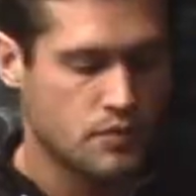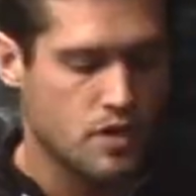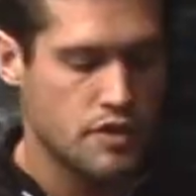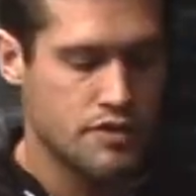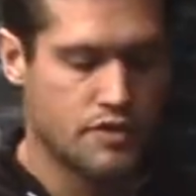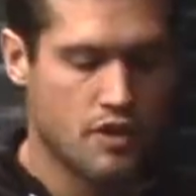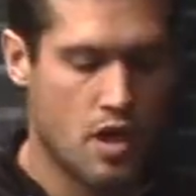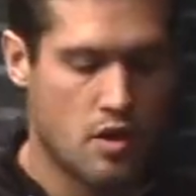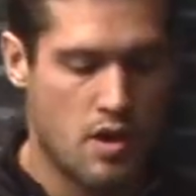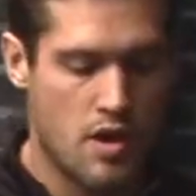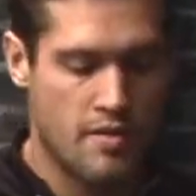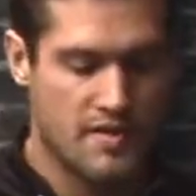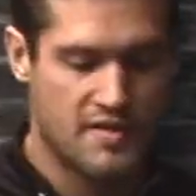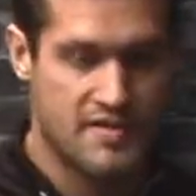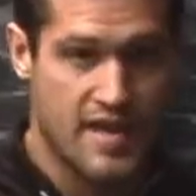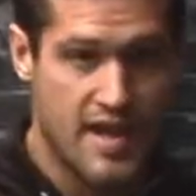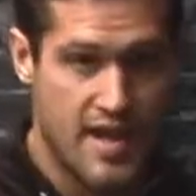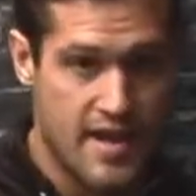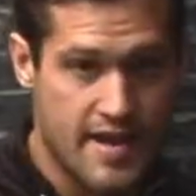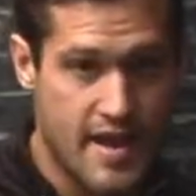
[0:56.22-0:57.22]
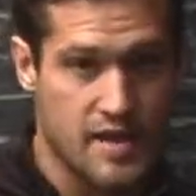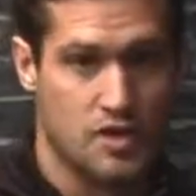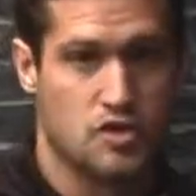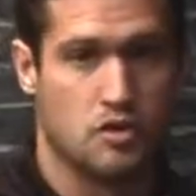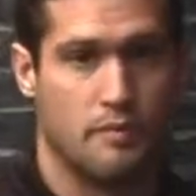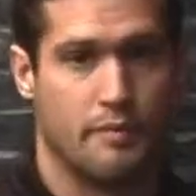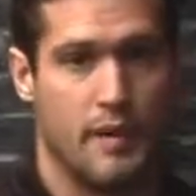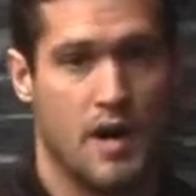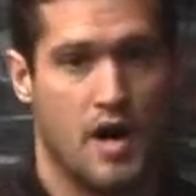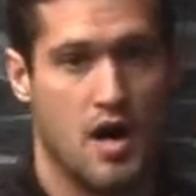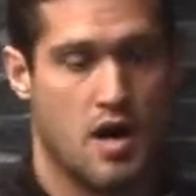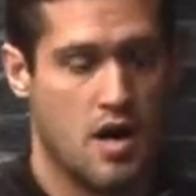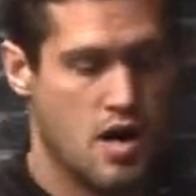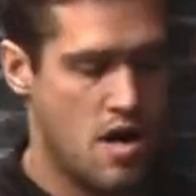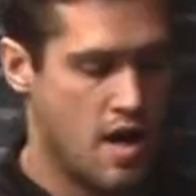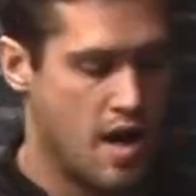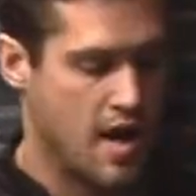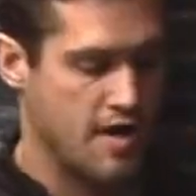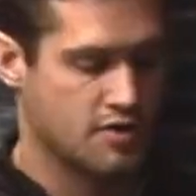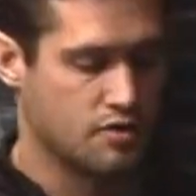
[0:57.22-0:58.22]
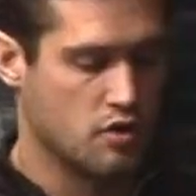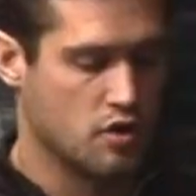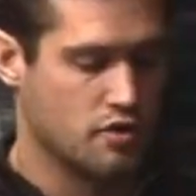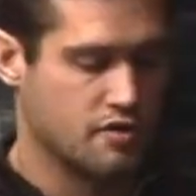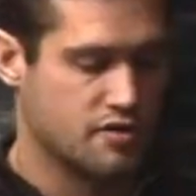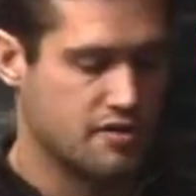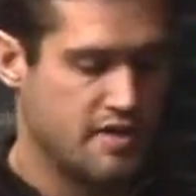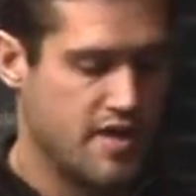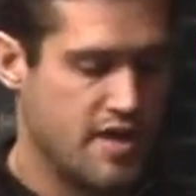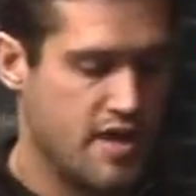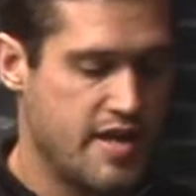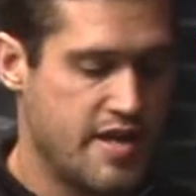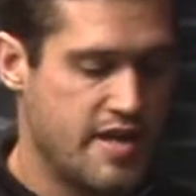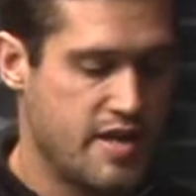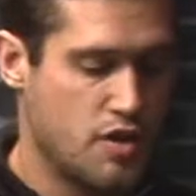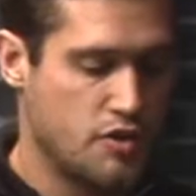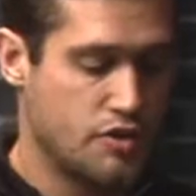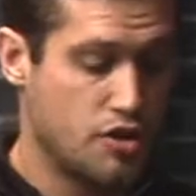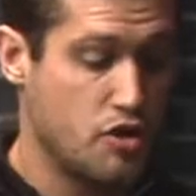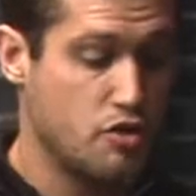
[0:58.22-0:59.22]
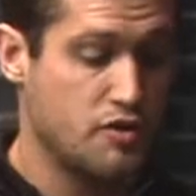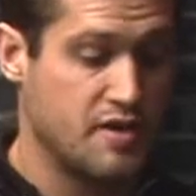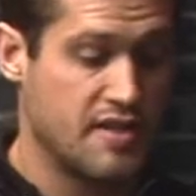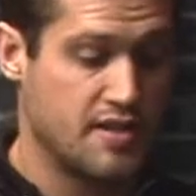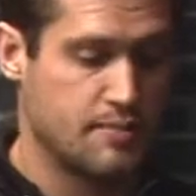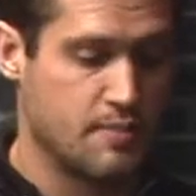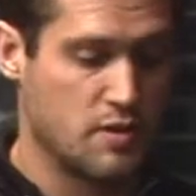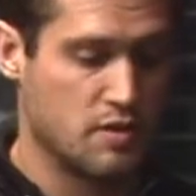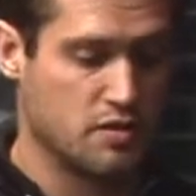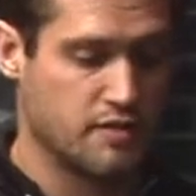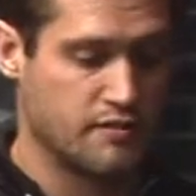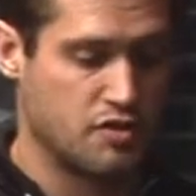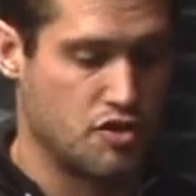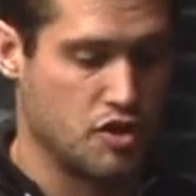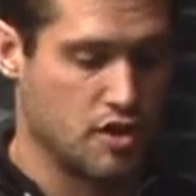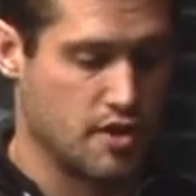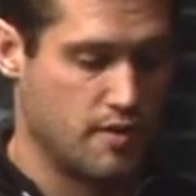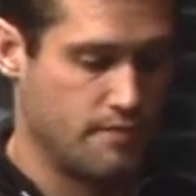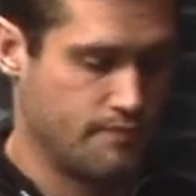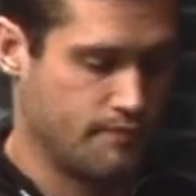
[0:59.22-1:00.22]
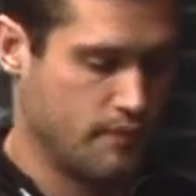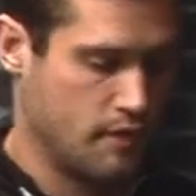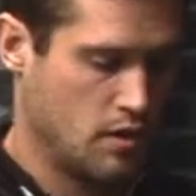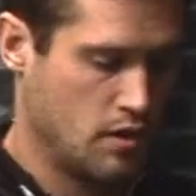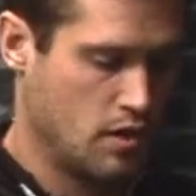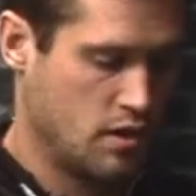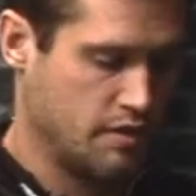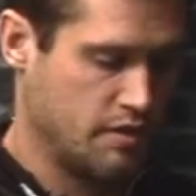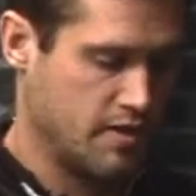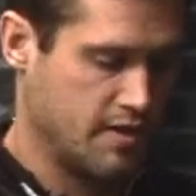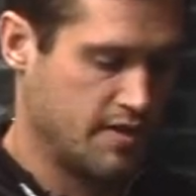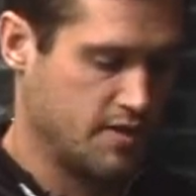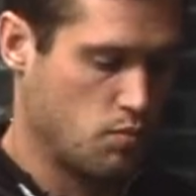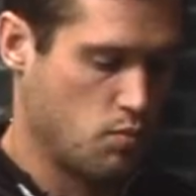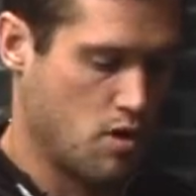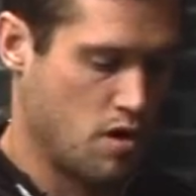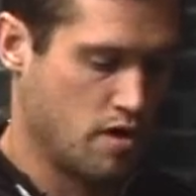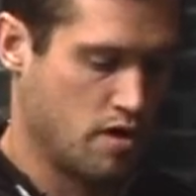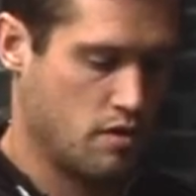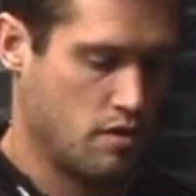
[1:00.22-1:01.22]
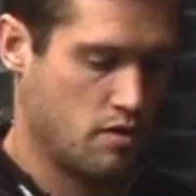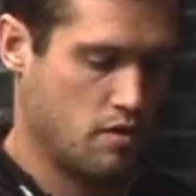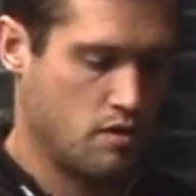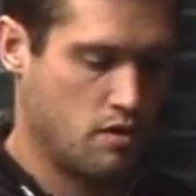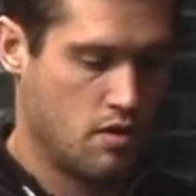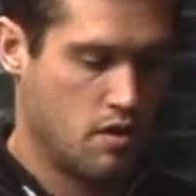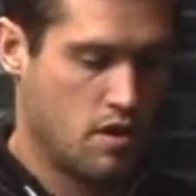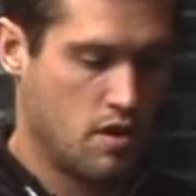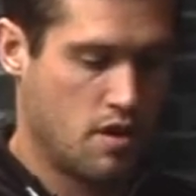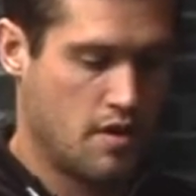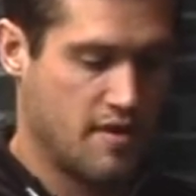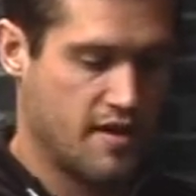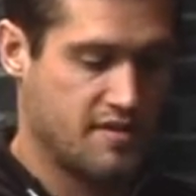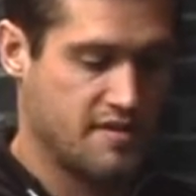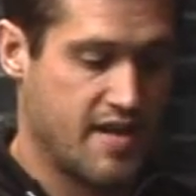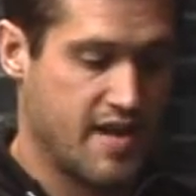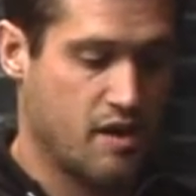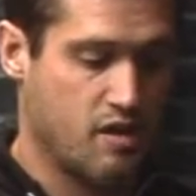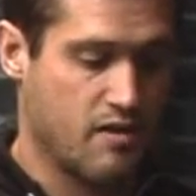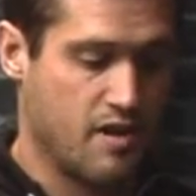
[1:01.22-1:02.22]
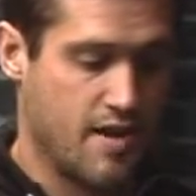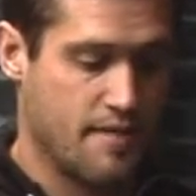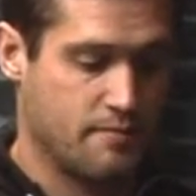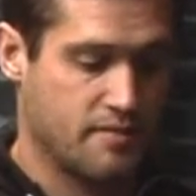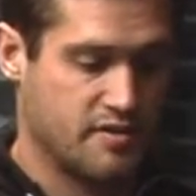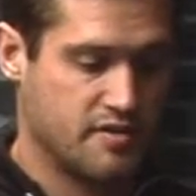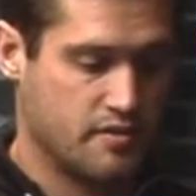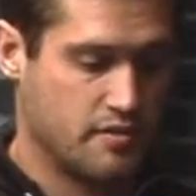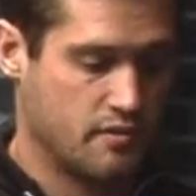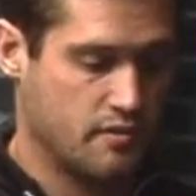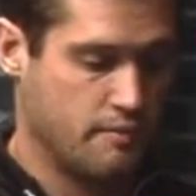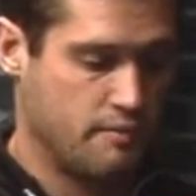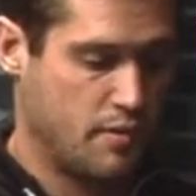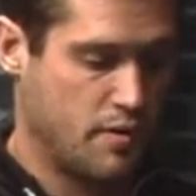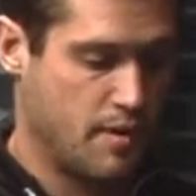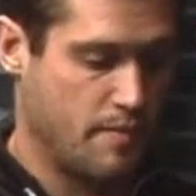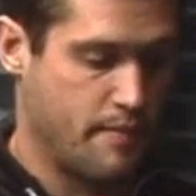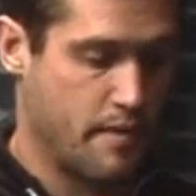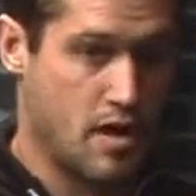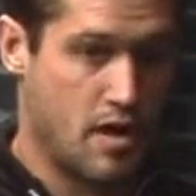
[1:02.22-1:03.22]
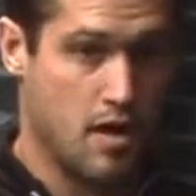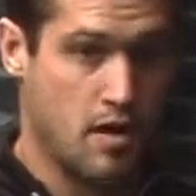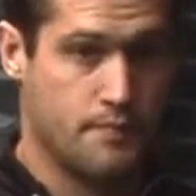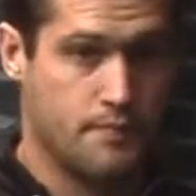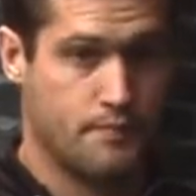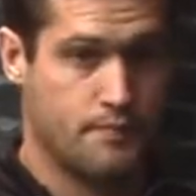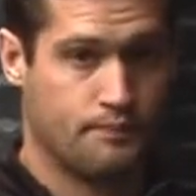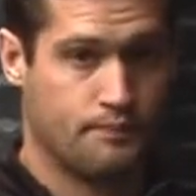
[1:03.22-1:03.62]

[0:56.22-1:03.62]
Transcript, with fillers: So this Eat Natural bar has got tea, two teaspoons of sugar. So there's one, that's 10 grams per bar.